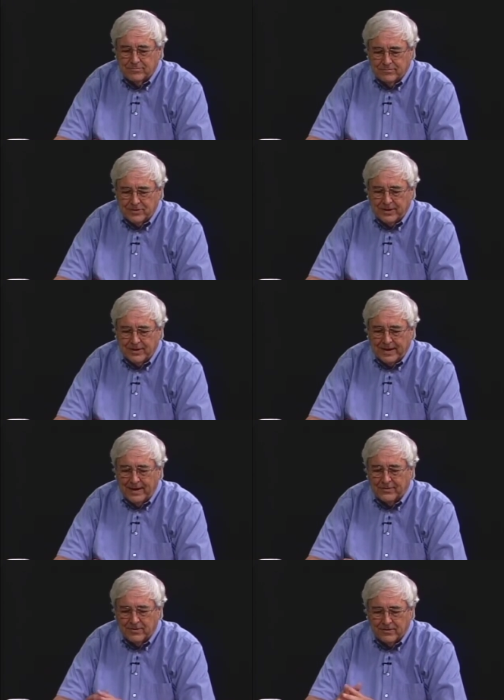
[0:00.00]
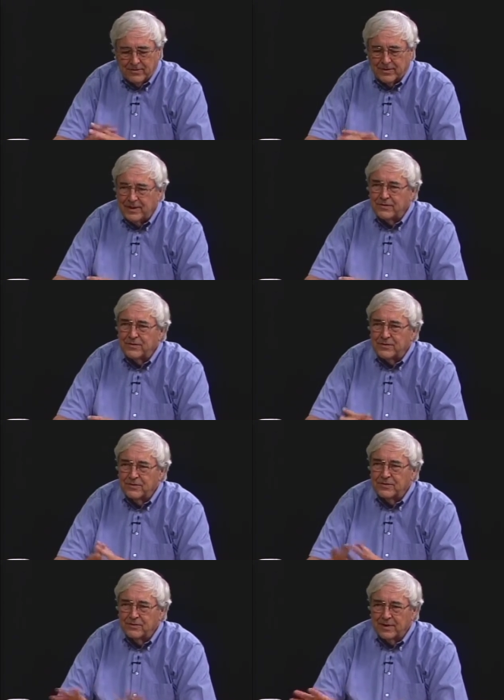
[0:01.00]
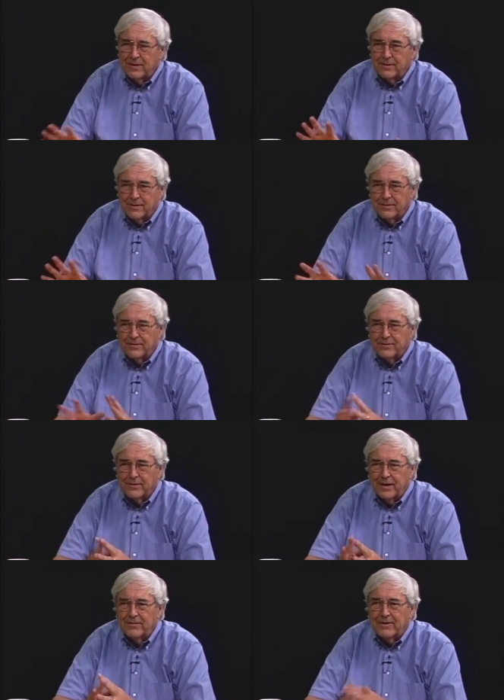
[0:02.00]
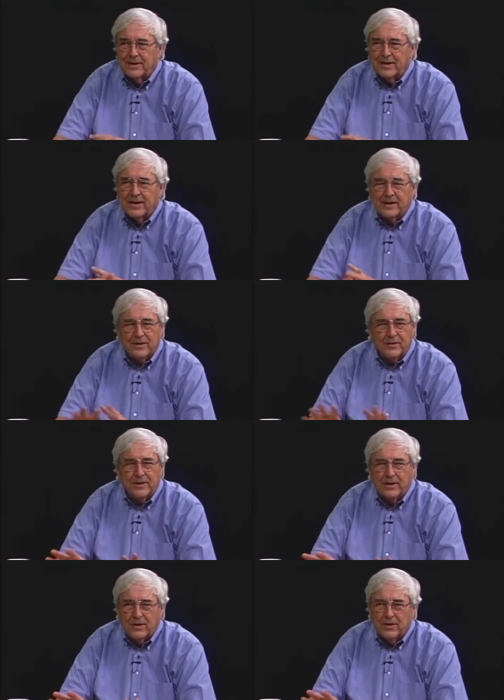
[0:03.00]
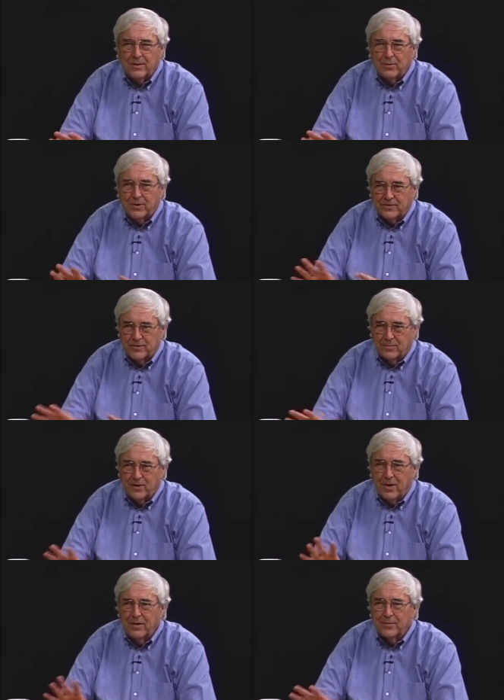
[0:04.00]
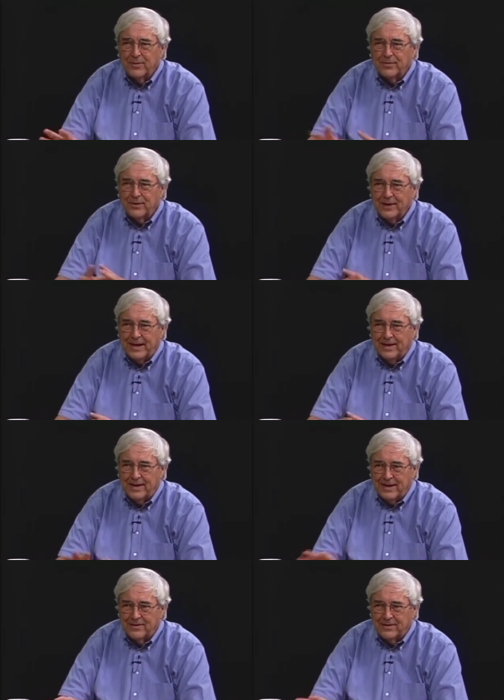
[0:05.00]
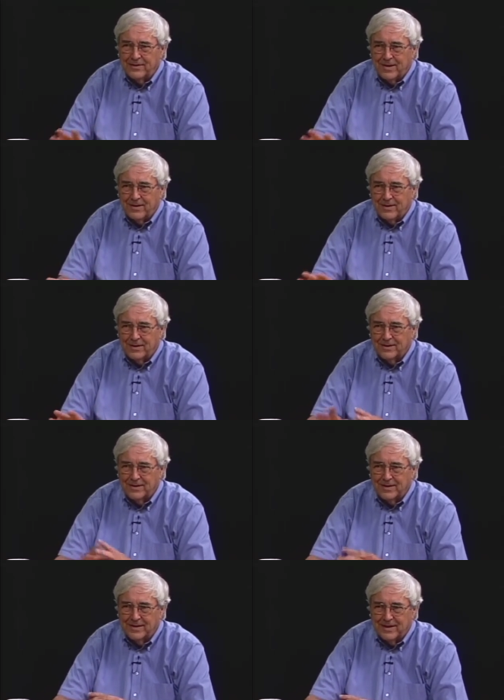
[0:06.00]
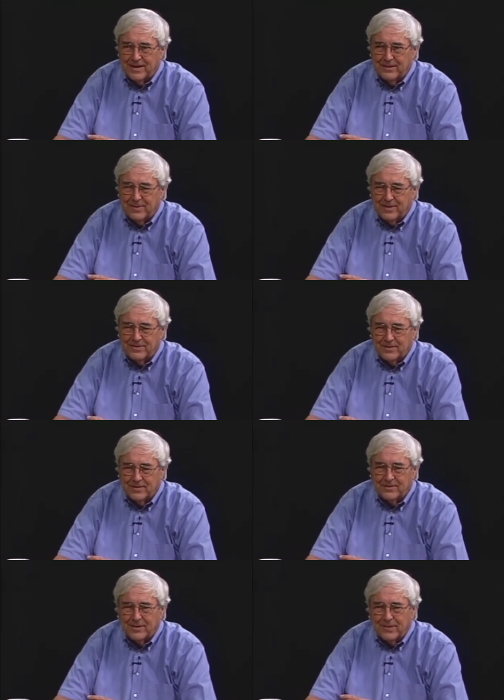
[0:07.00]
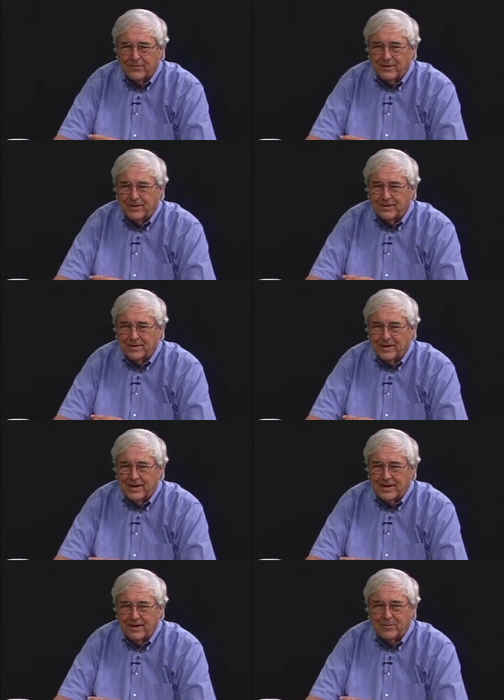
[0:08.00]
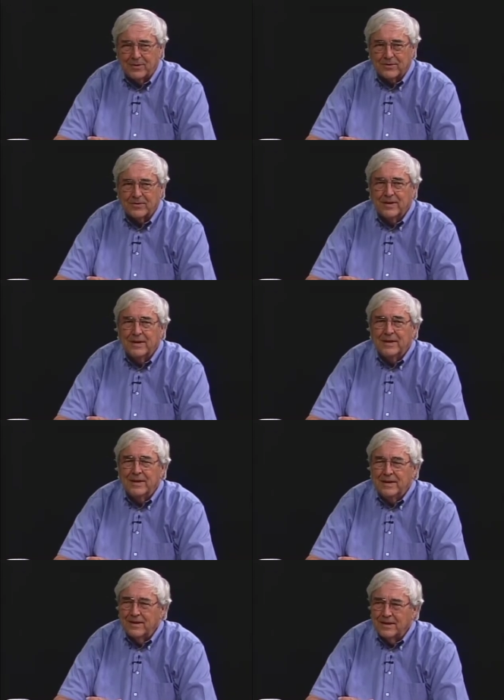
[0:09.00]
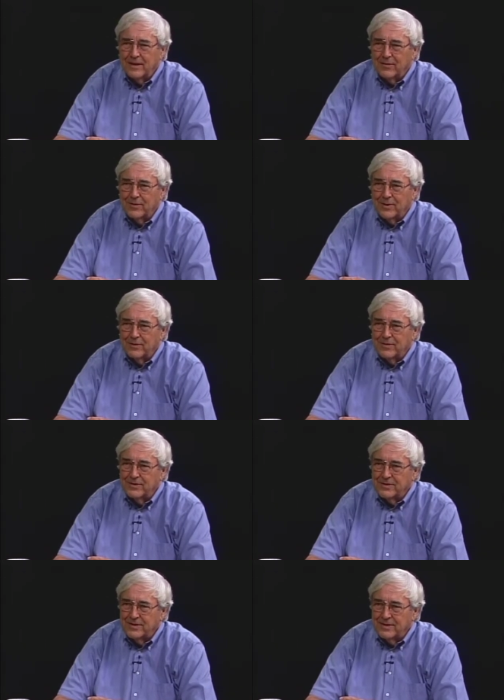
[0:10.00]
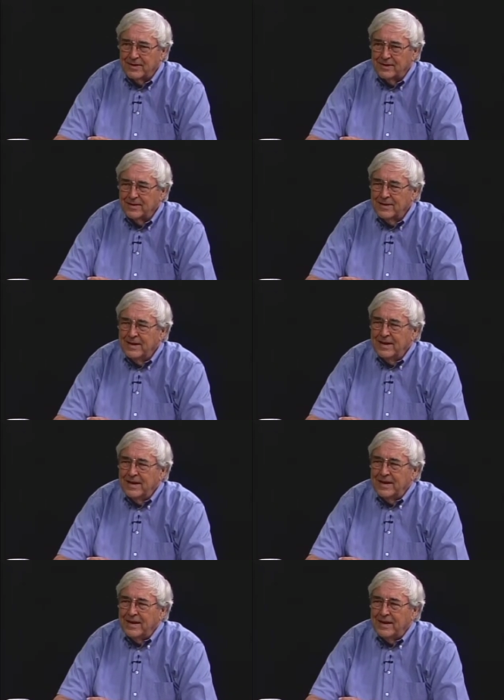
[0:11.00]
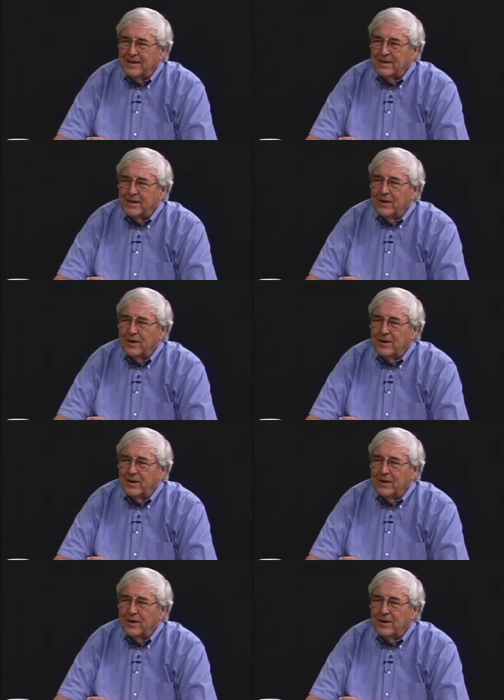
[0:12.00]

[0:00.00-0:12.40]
turning the house over to the institution, we literally went through everything and including all the books. The bo- all the books are catalog- cataloged and in the database, and there's about 398 books that were all original there. And